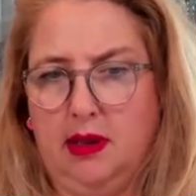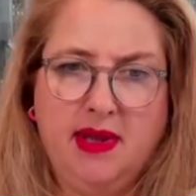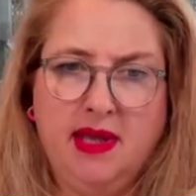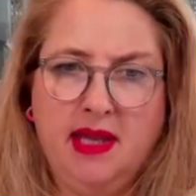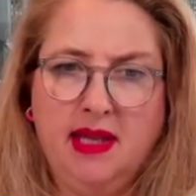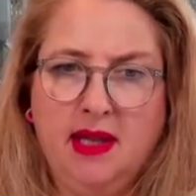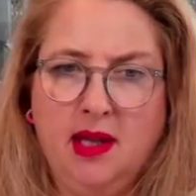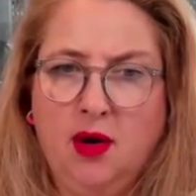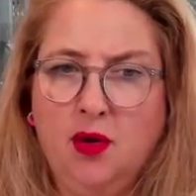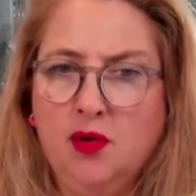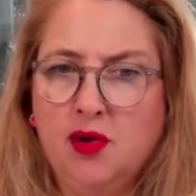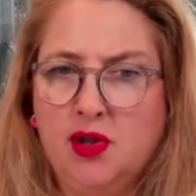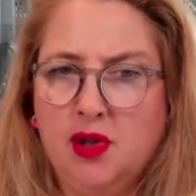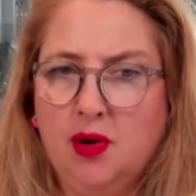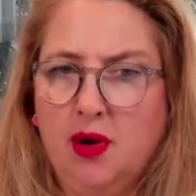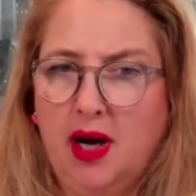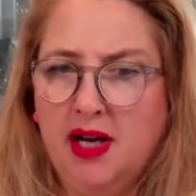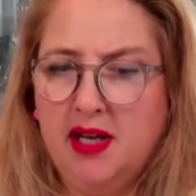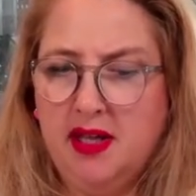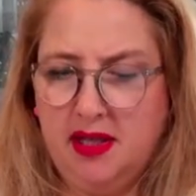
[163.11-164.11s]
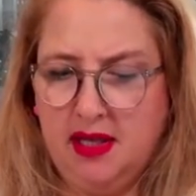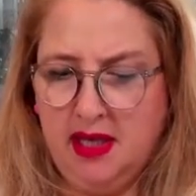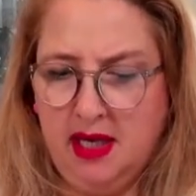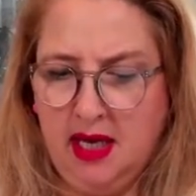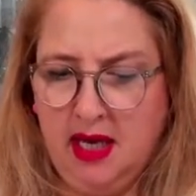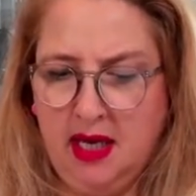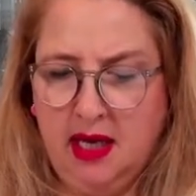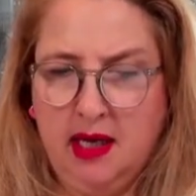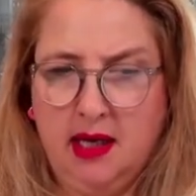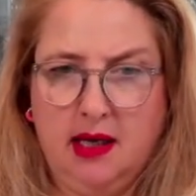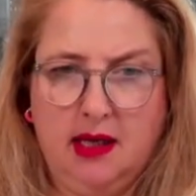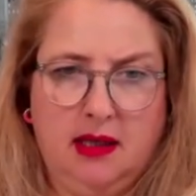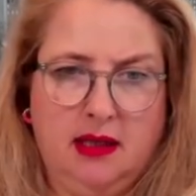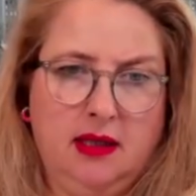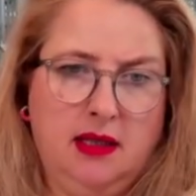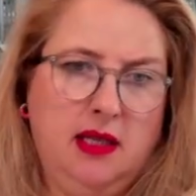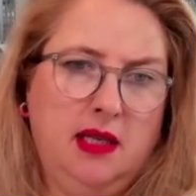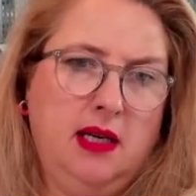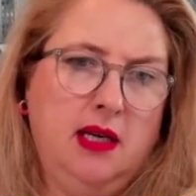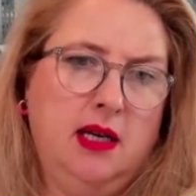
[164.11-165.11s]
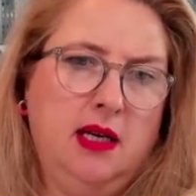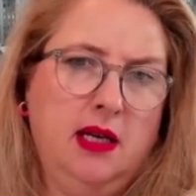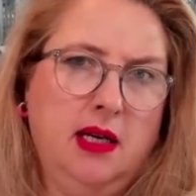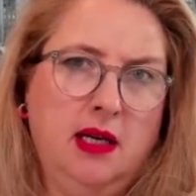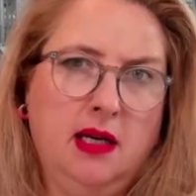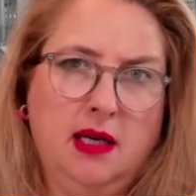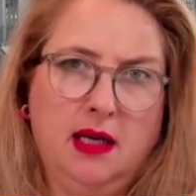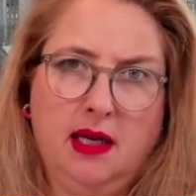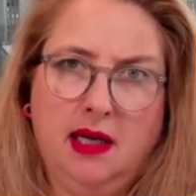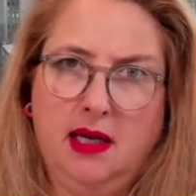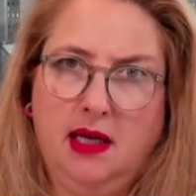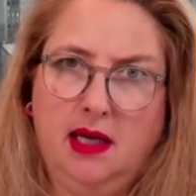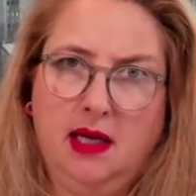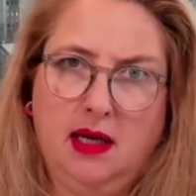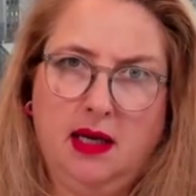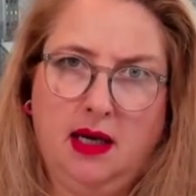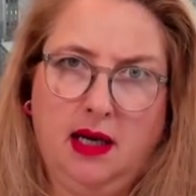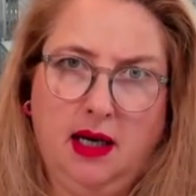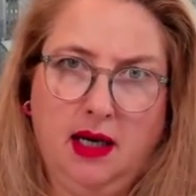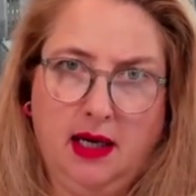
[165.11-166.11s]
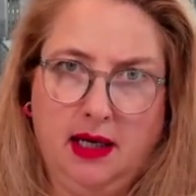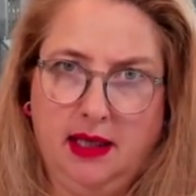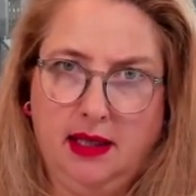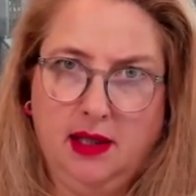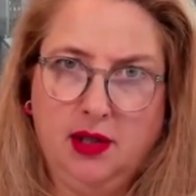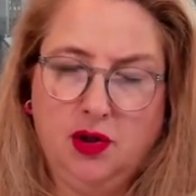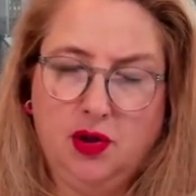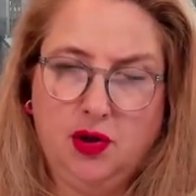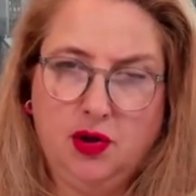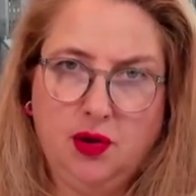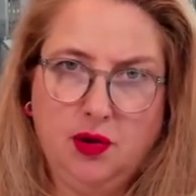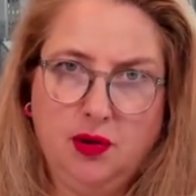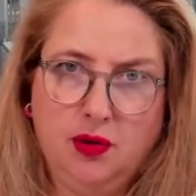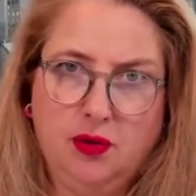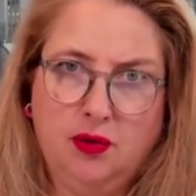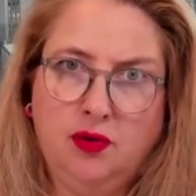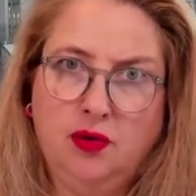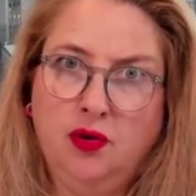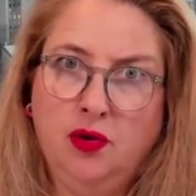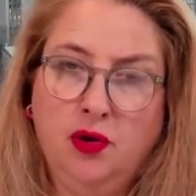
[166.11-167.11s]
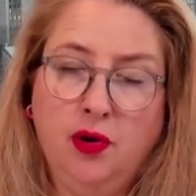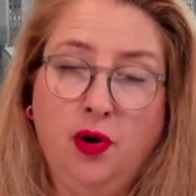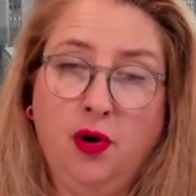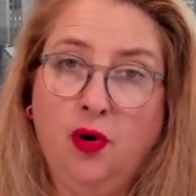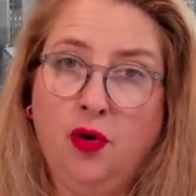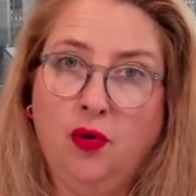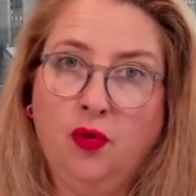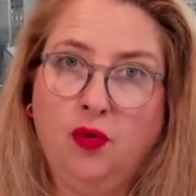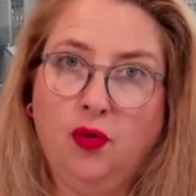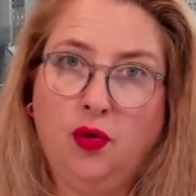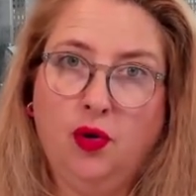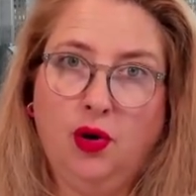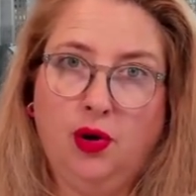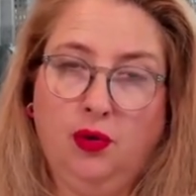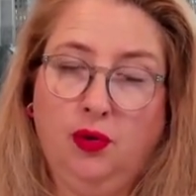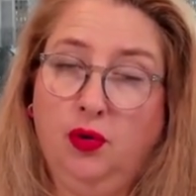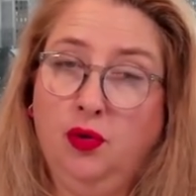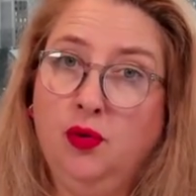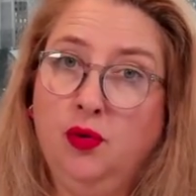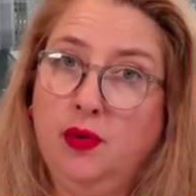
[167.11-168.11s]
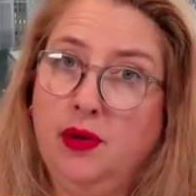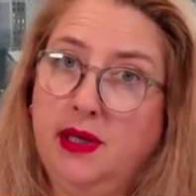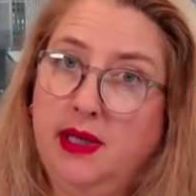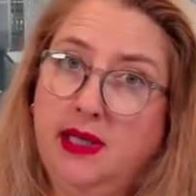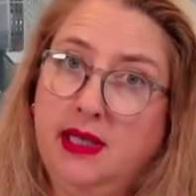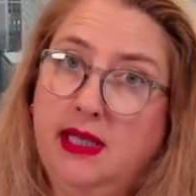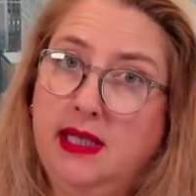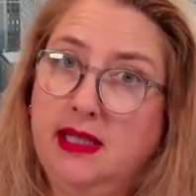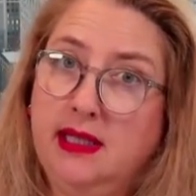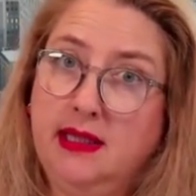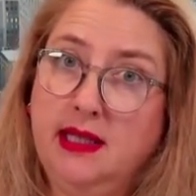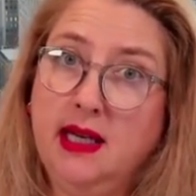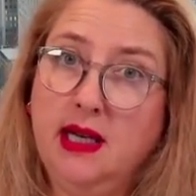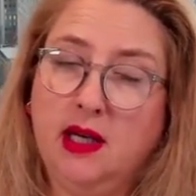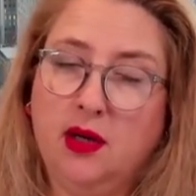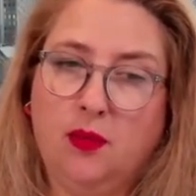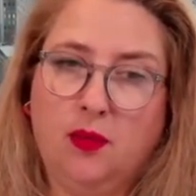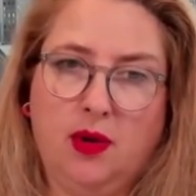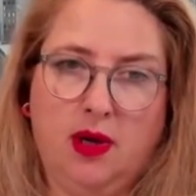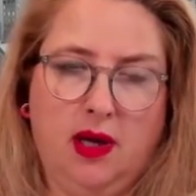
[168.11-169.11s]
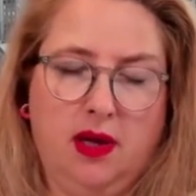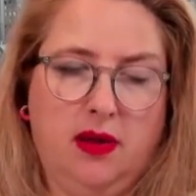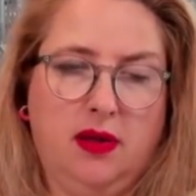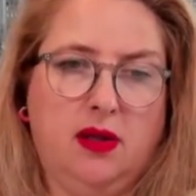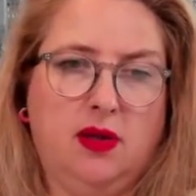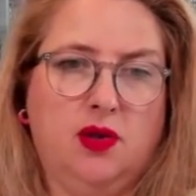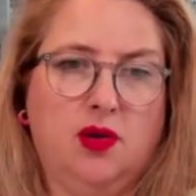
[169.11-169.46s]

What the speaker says: But then also I think the AI should know who it is dealing with.